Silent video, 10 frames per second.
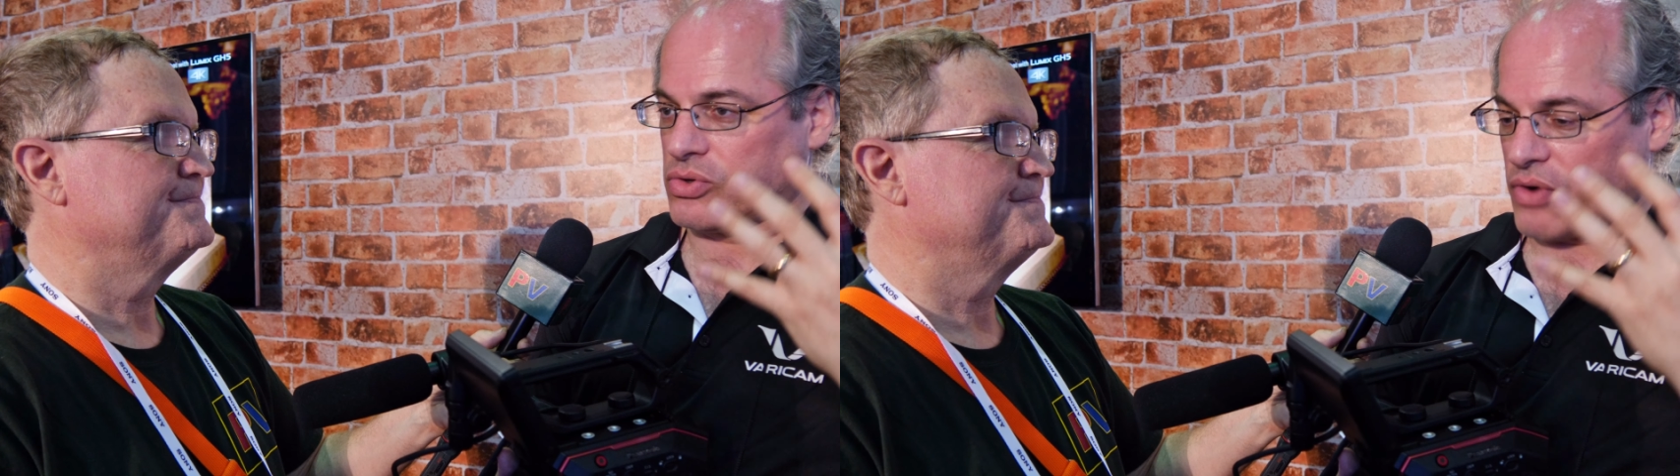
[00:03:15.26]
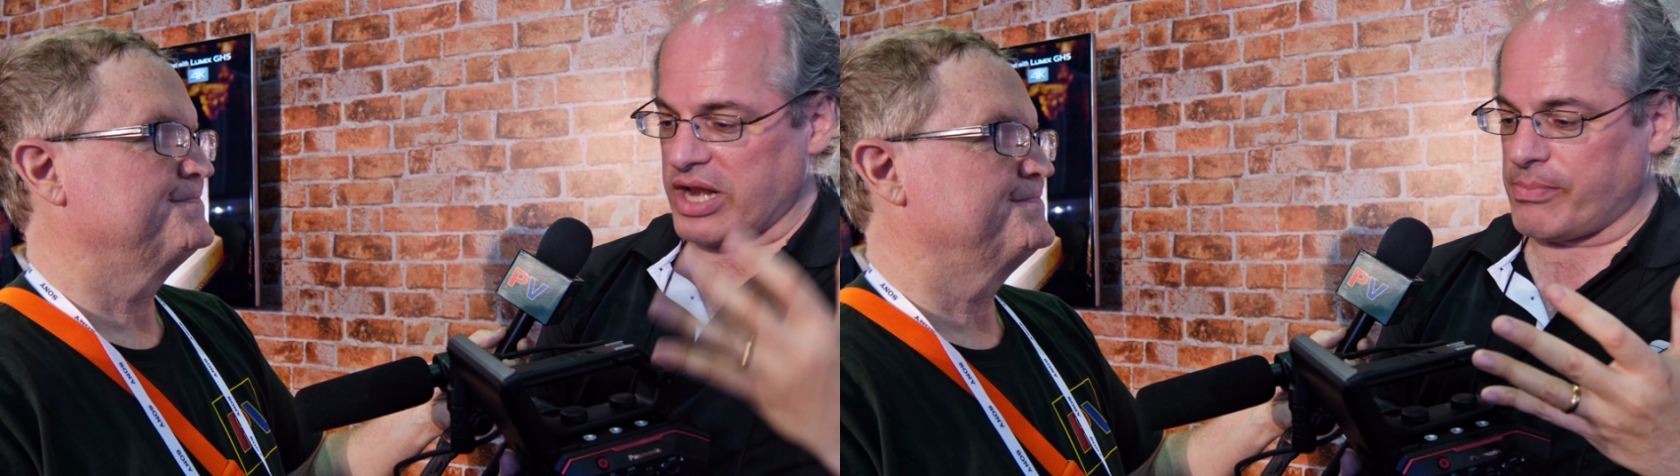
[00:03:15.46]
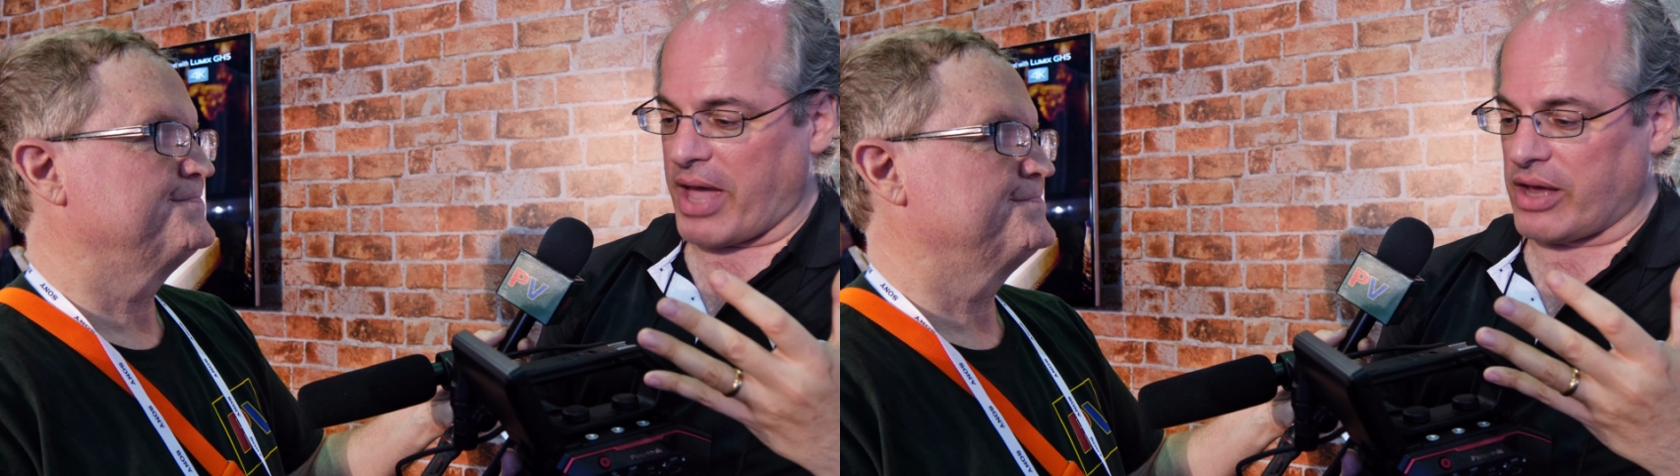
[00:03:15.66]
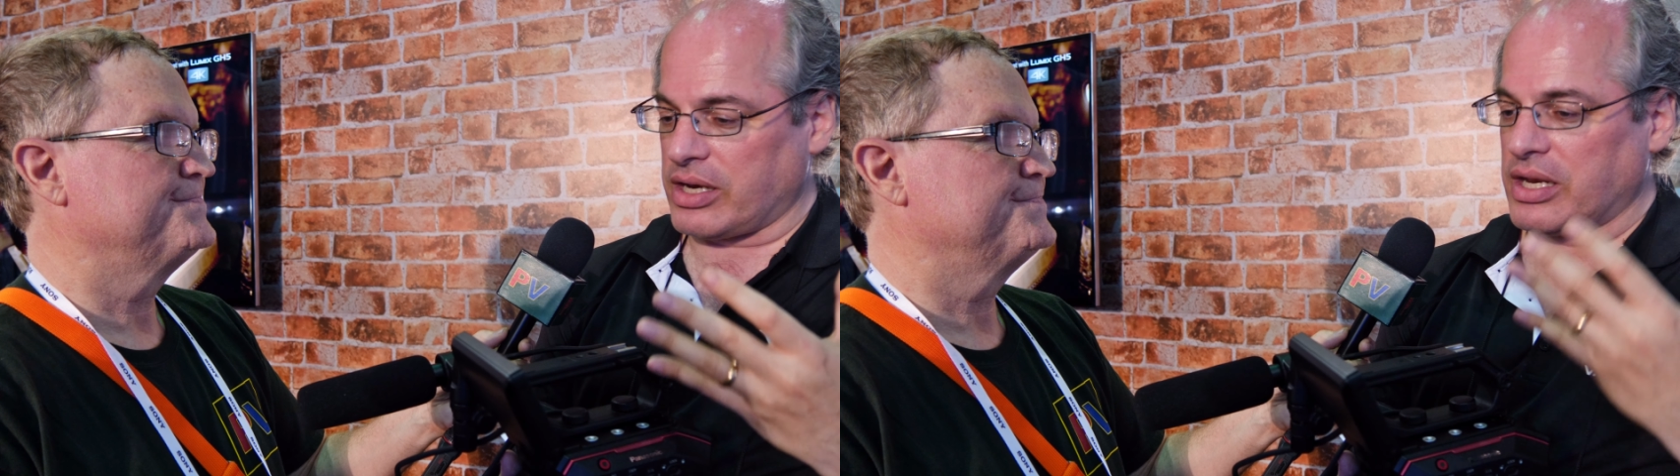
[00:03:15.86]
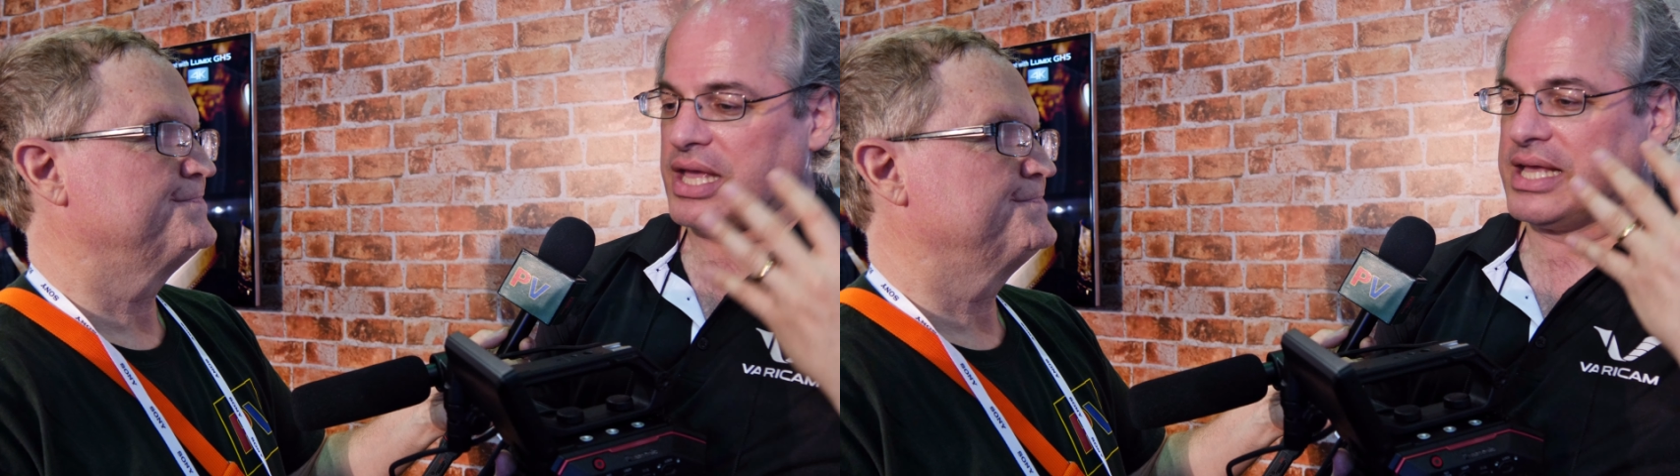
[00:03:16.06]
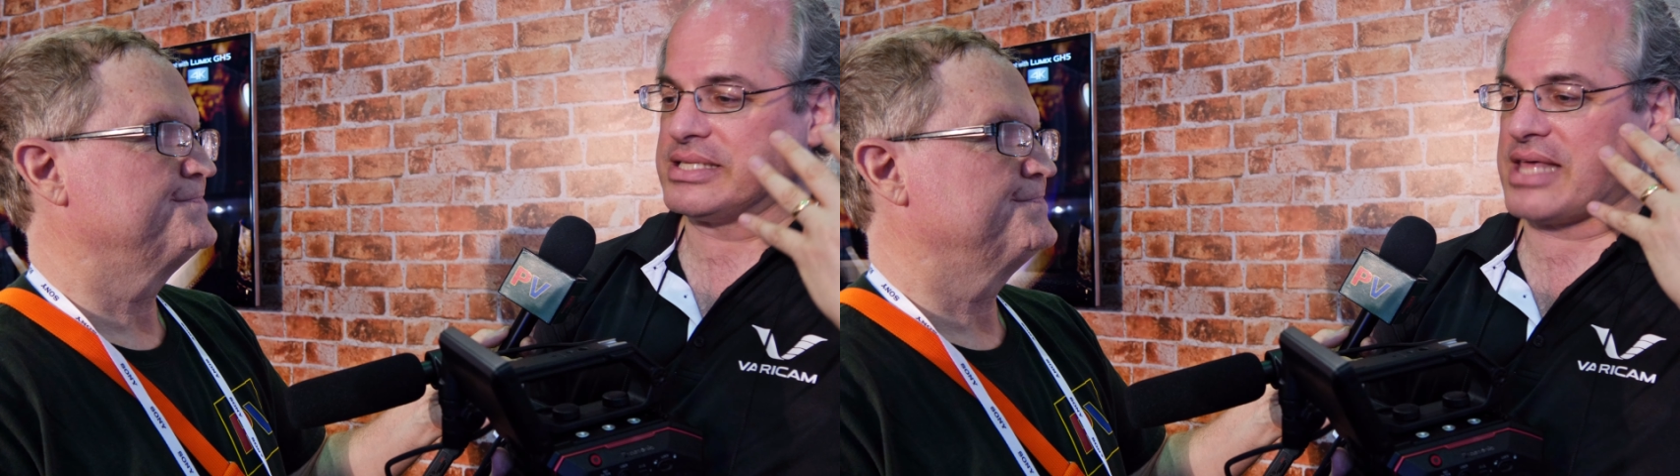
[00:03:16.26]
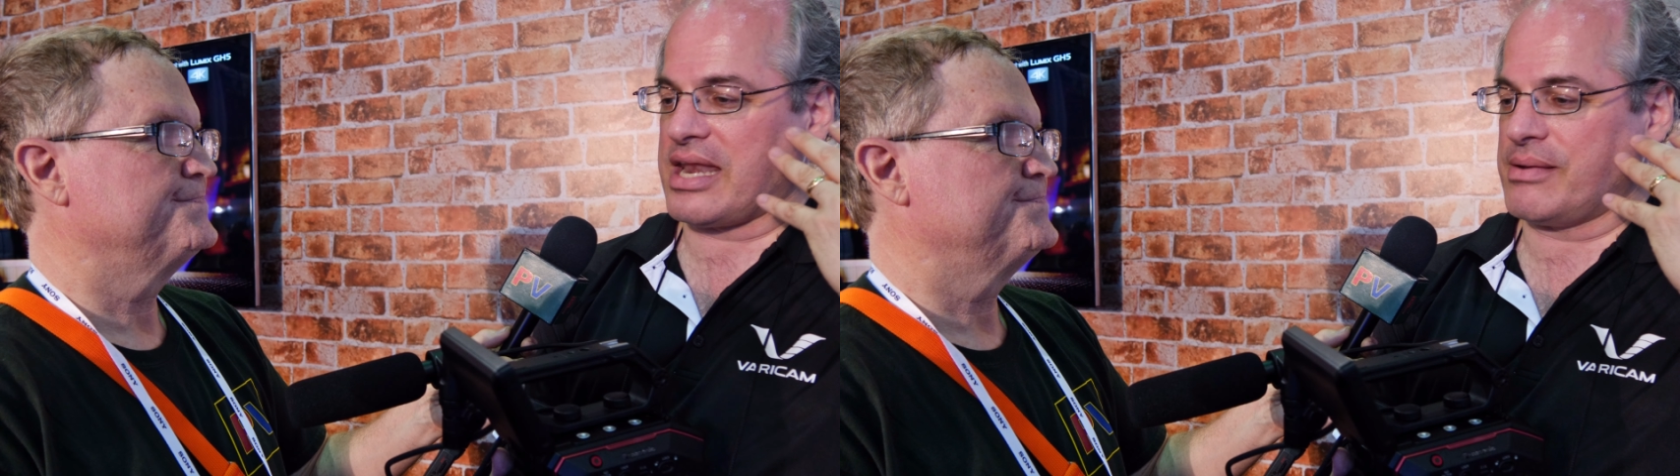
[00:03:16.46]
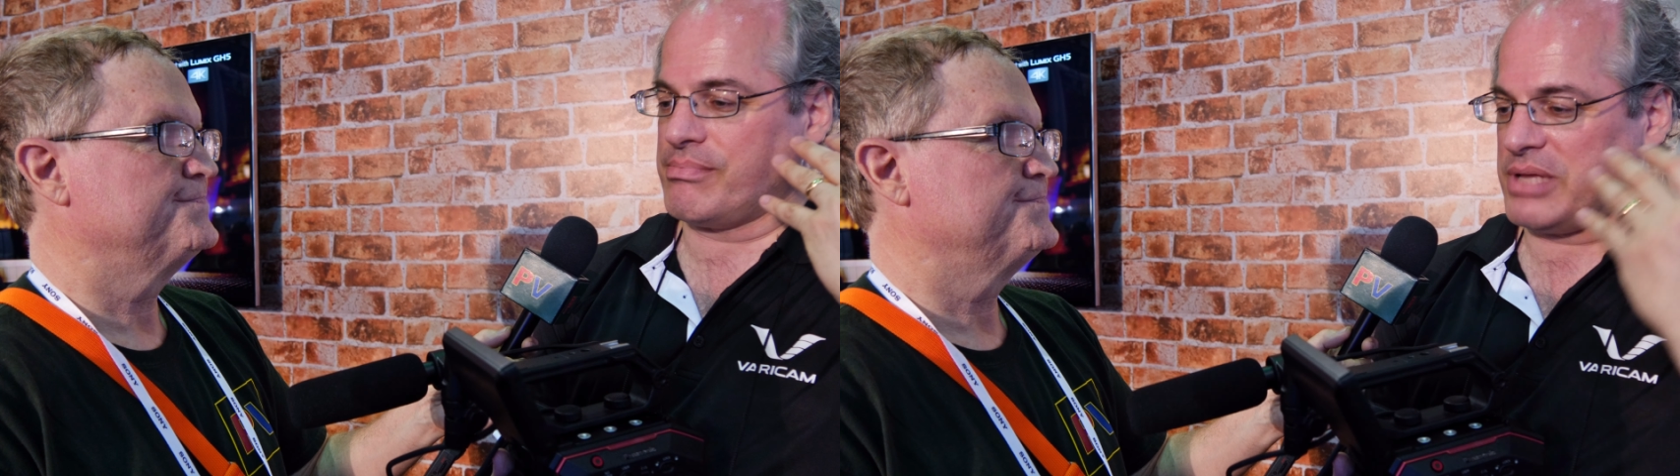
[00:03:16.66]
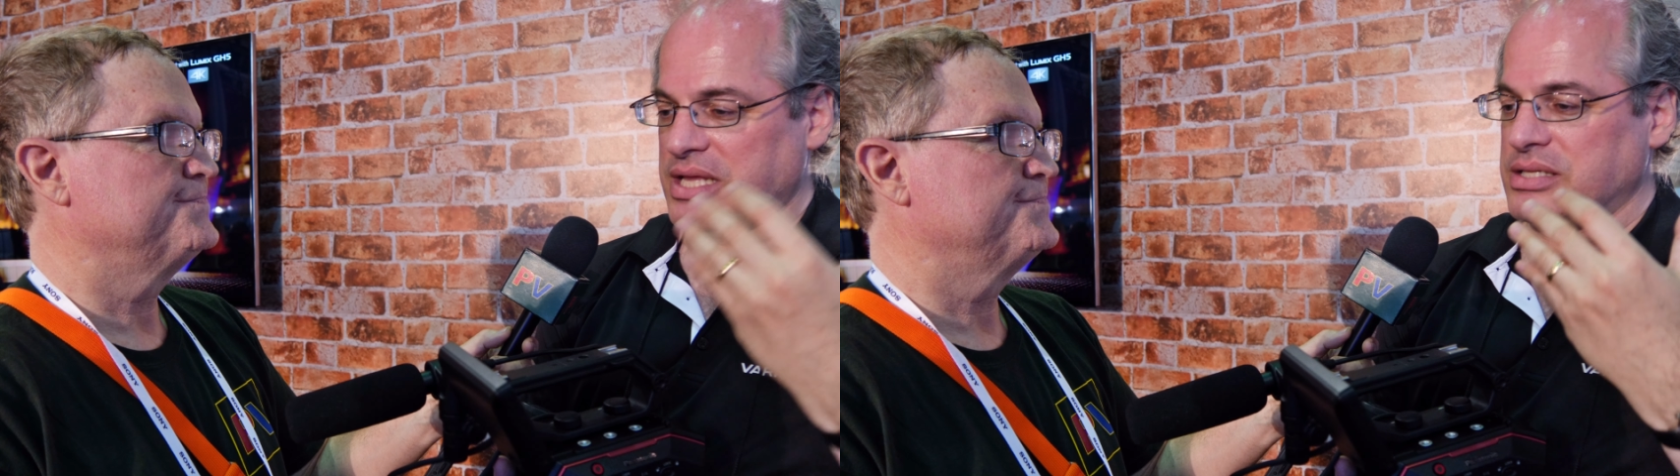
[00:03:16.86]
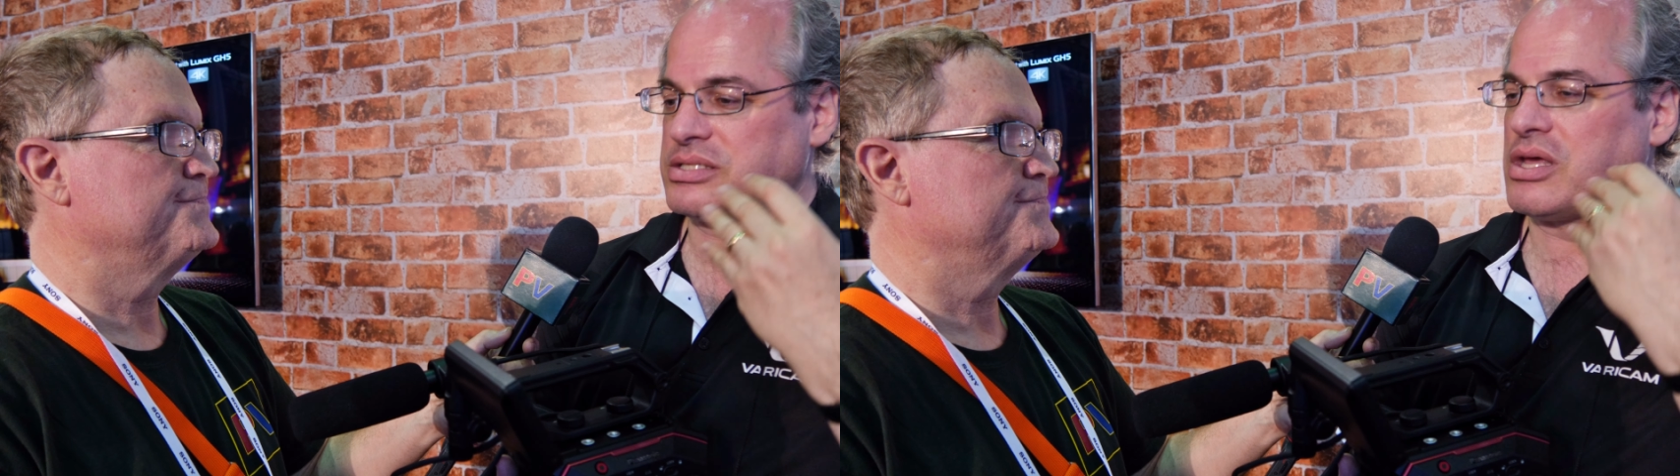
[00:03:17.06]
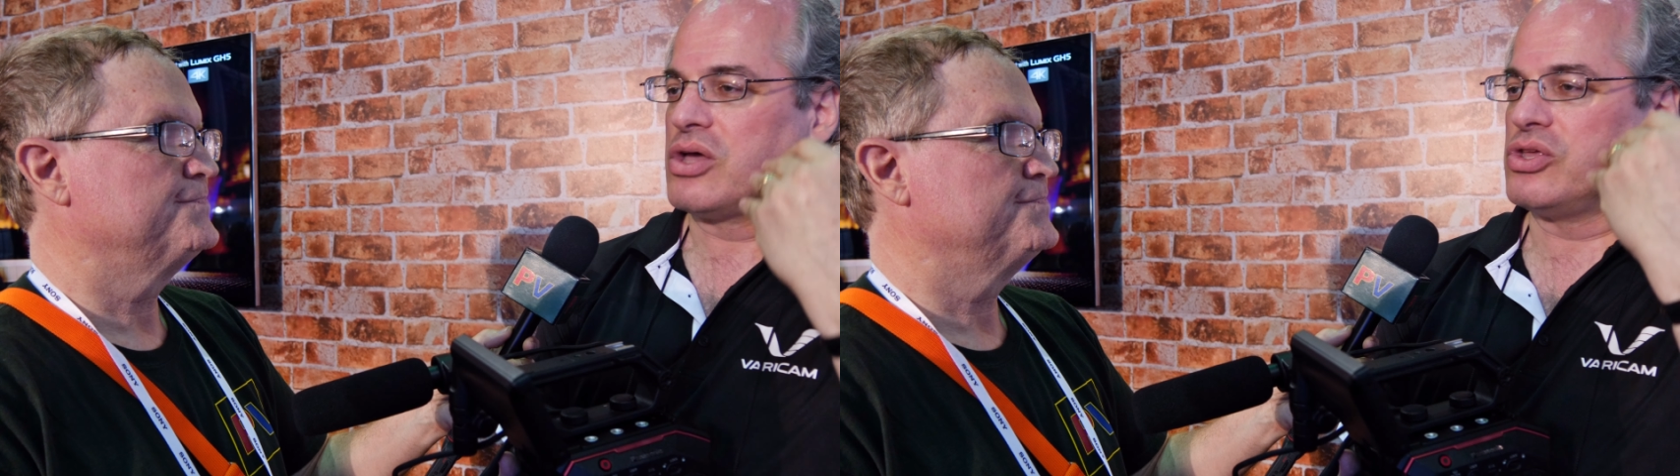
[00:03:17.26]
great about it is that it means